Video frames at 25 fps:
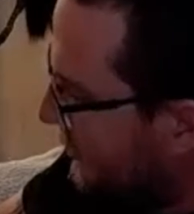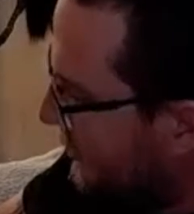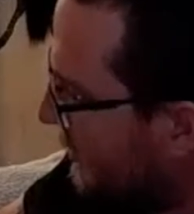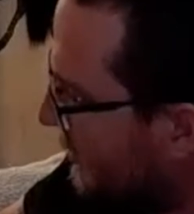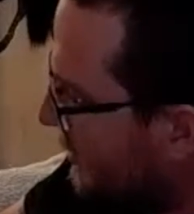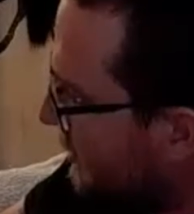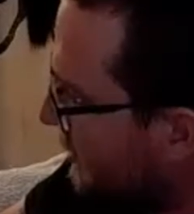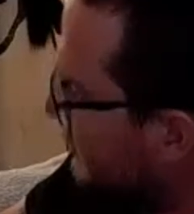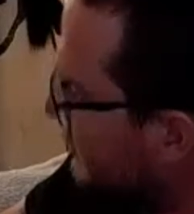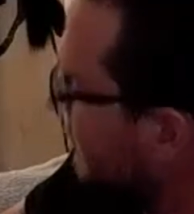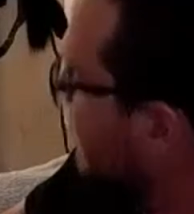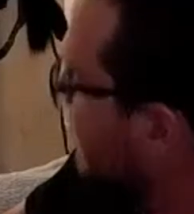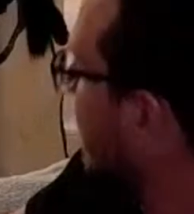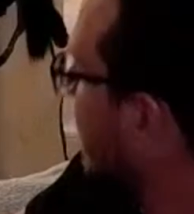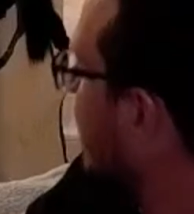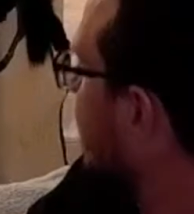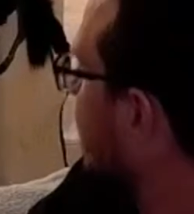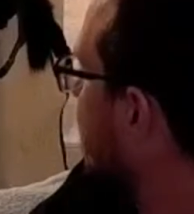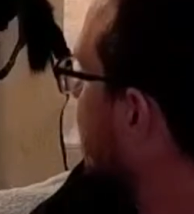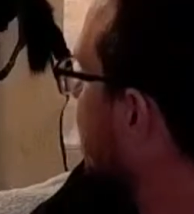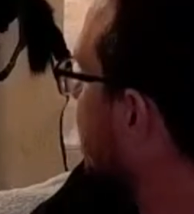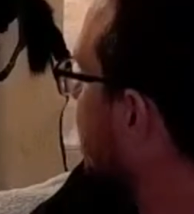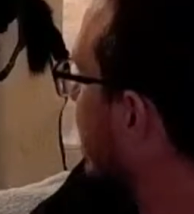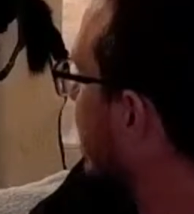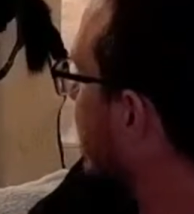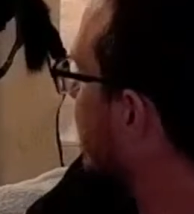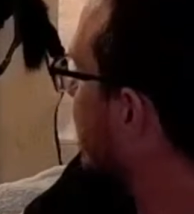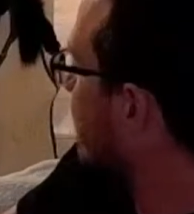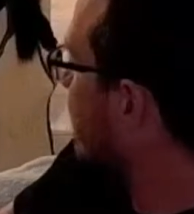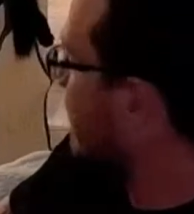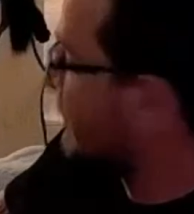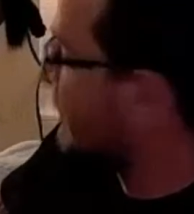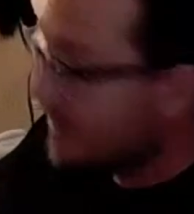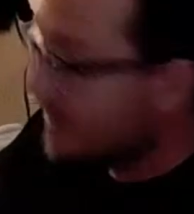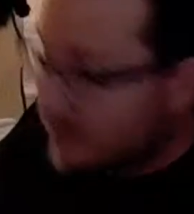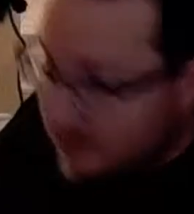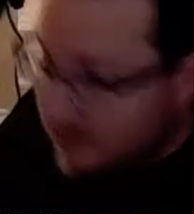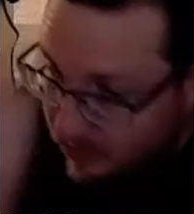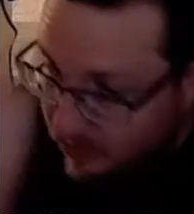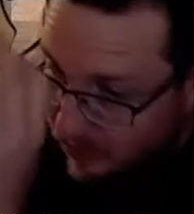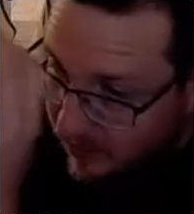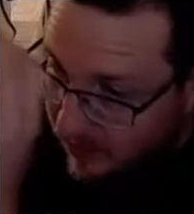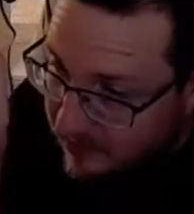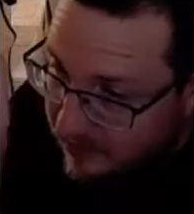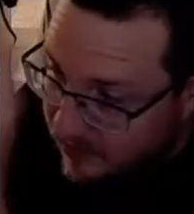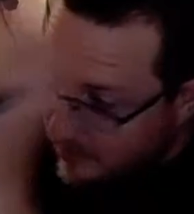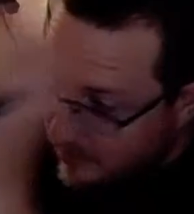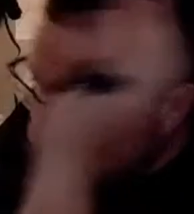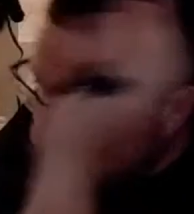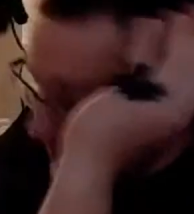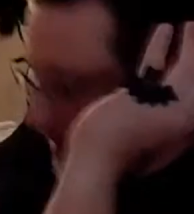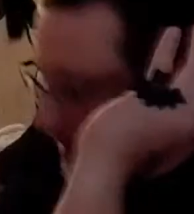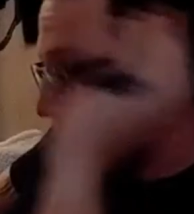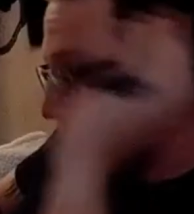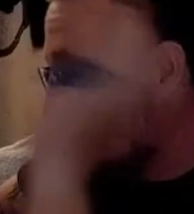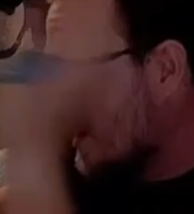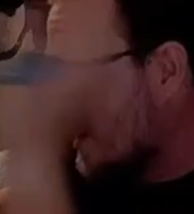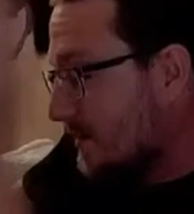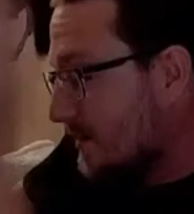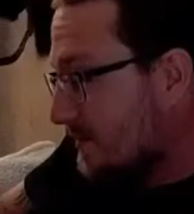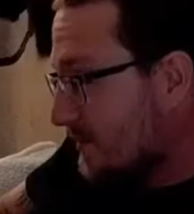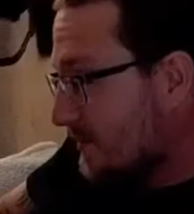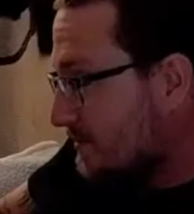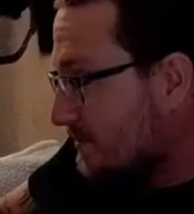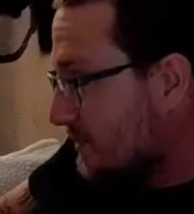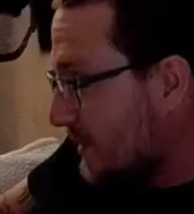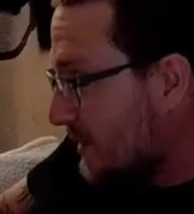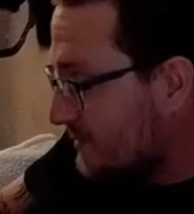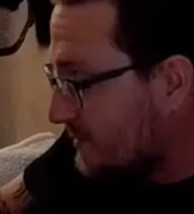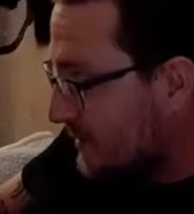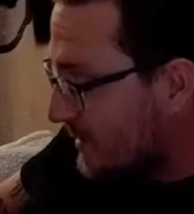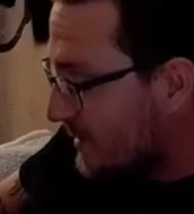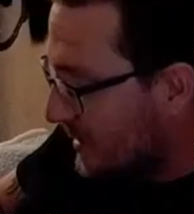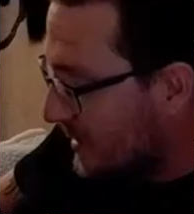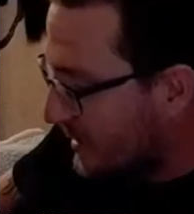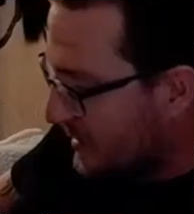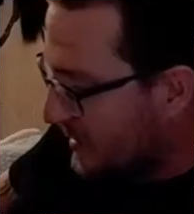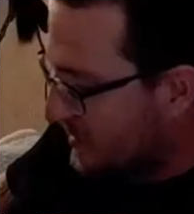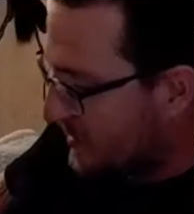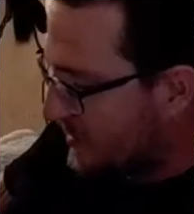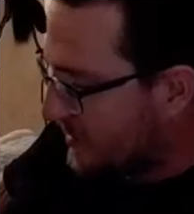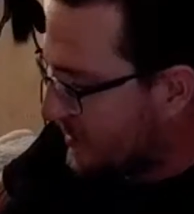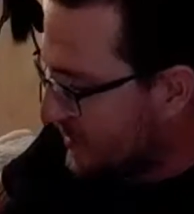Because she's having his baby and he's crazy and can't have the baby die.